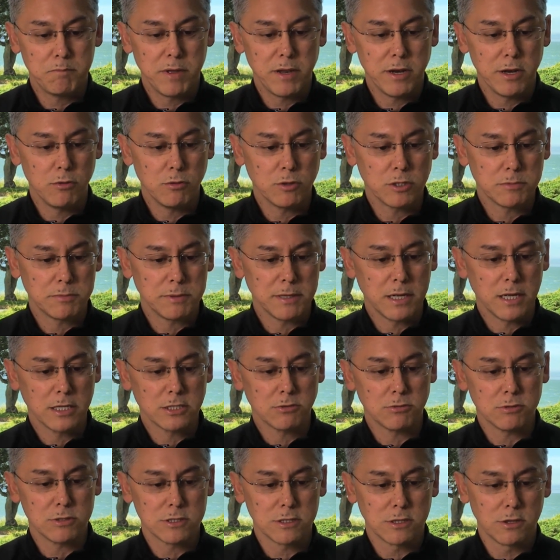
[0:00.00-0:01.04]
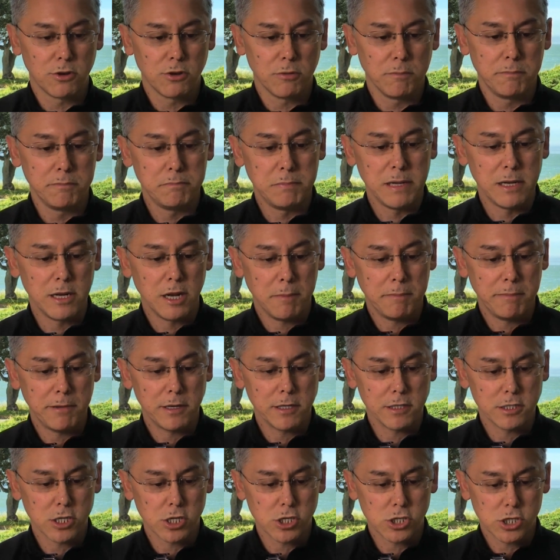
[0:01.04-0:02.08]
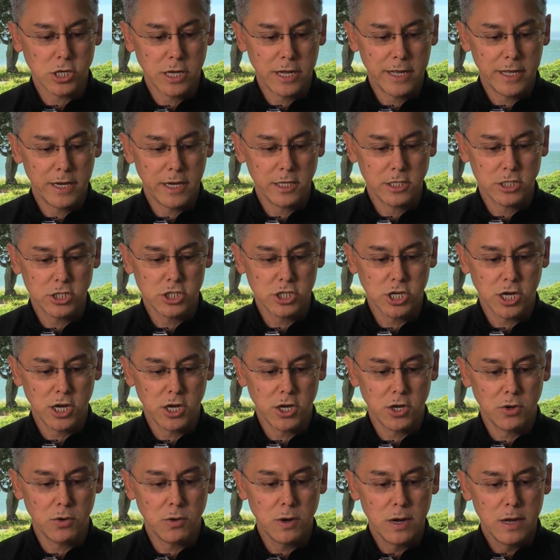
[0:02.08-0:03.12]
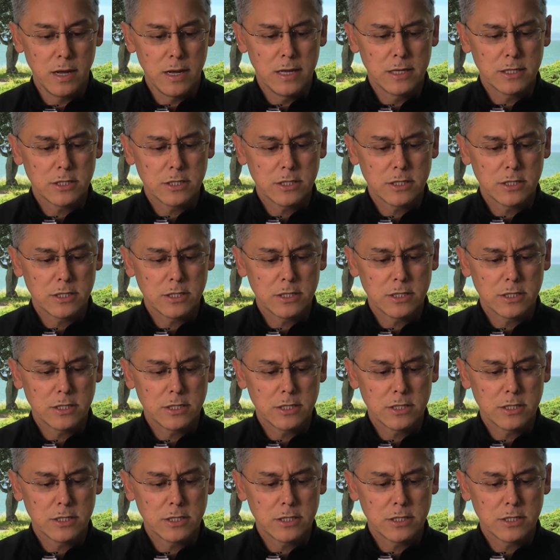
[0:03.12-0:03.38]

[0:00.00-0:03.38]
but it was because it was a little beat up at a show.